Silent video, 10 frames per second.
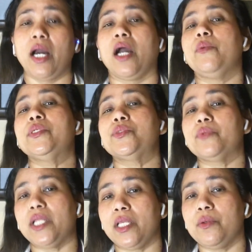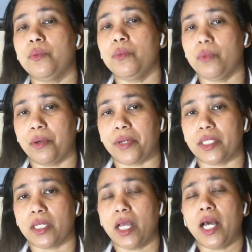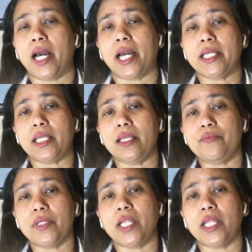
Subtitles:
I was really worried. I even